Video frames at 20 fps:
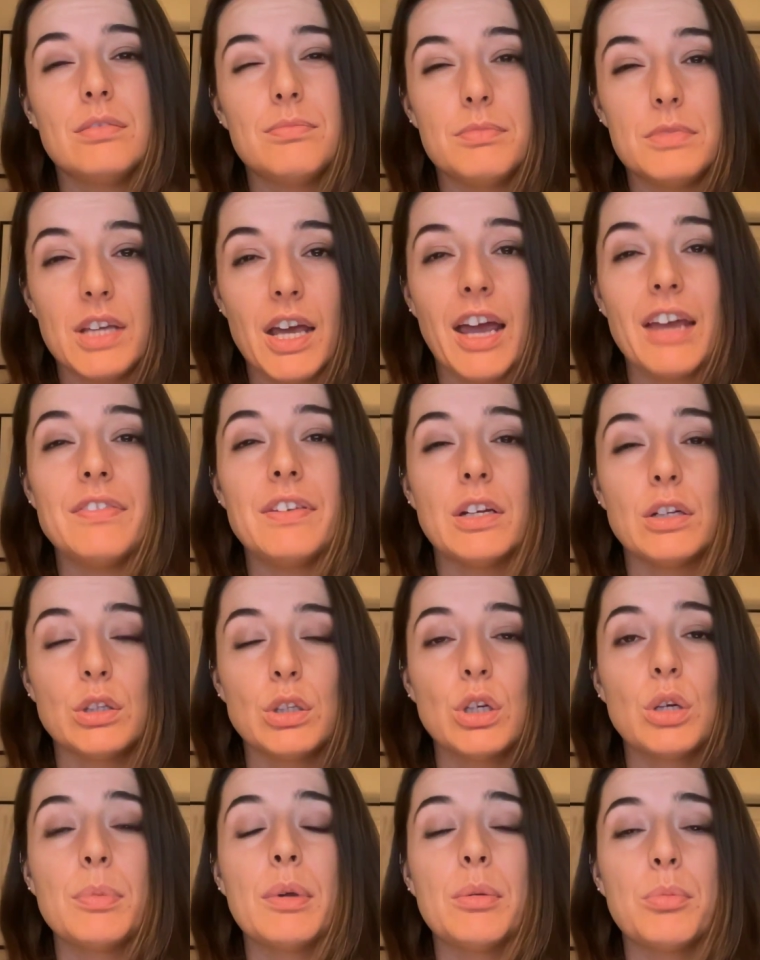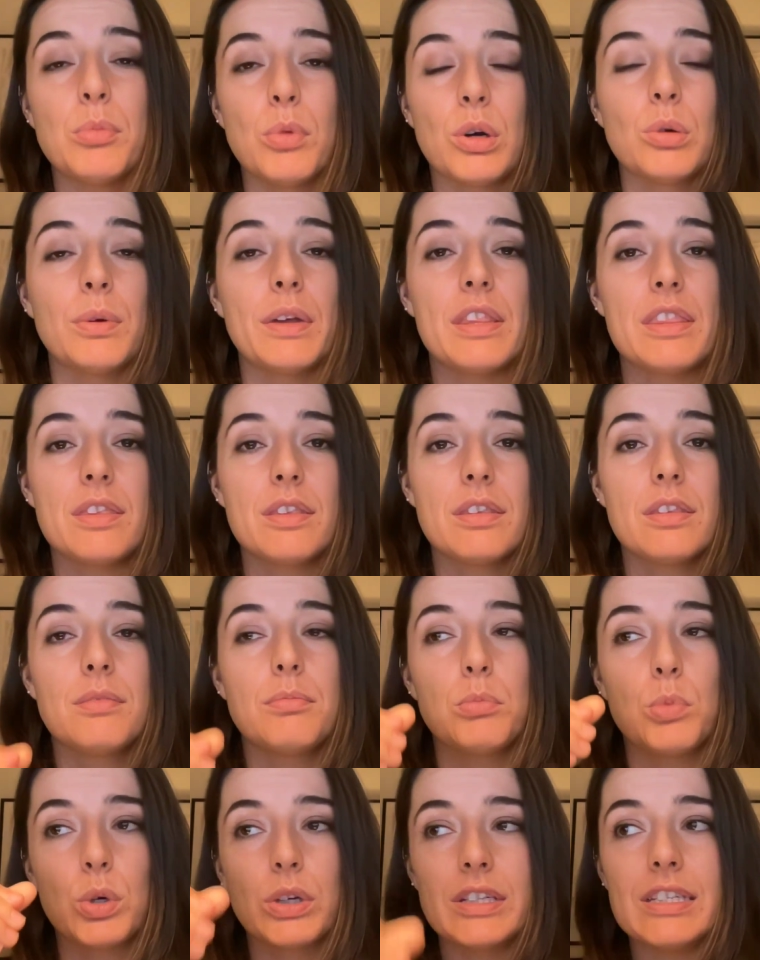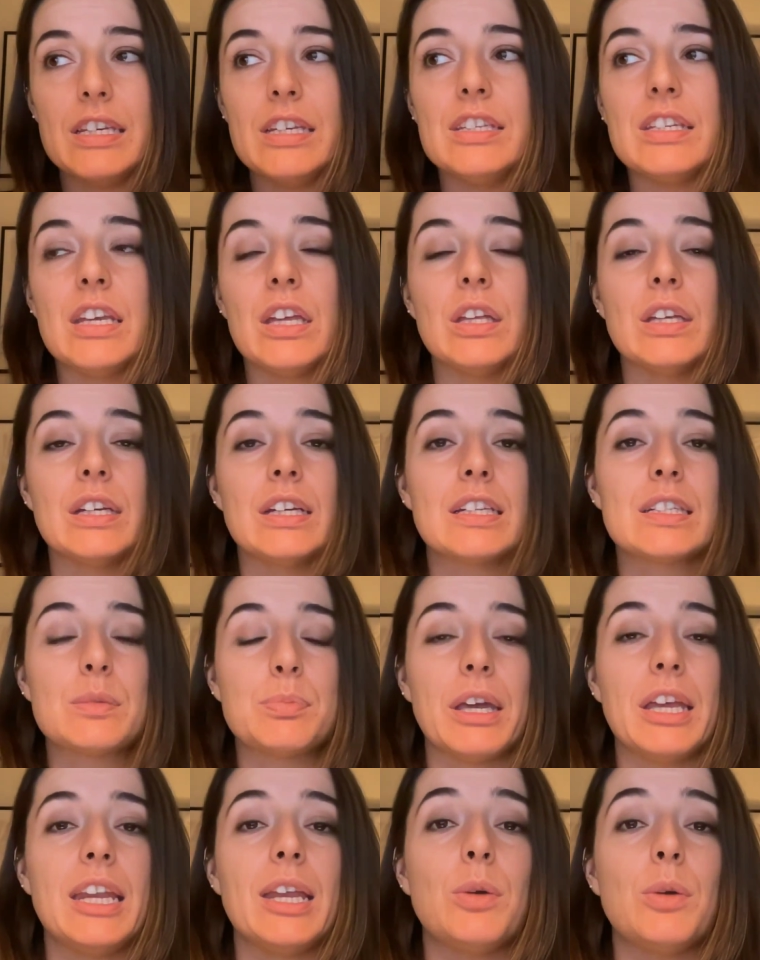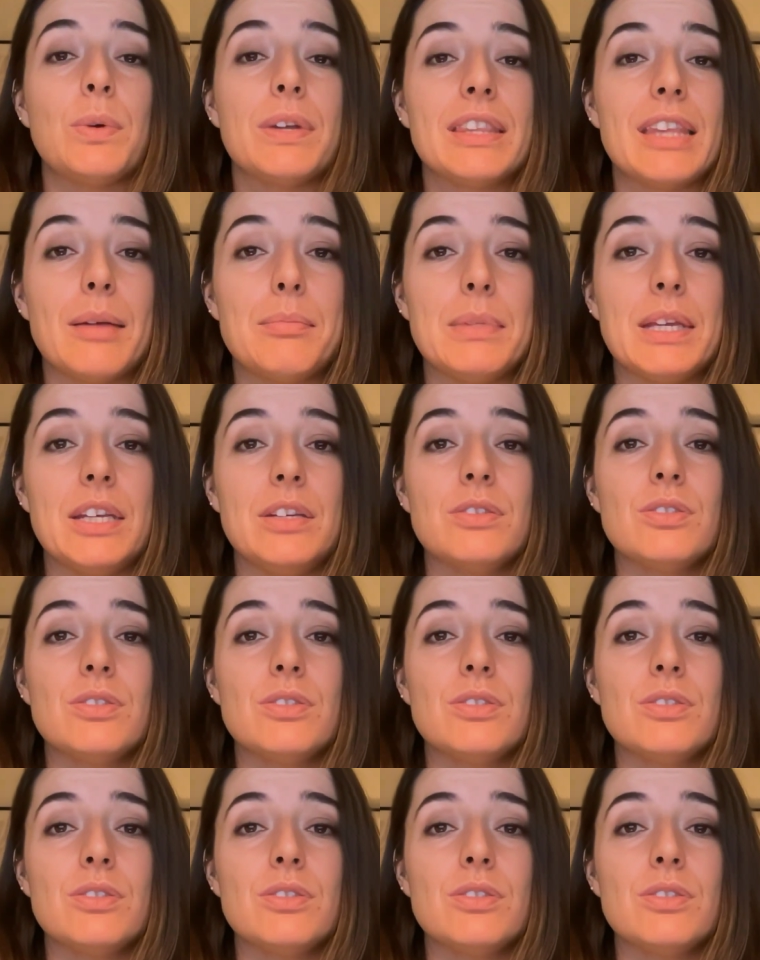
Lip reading: dive in a little bit more with more detail explaining what that means.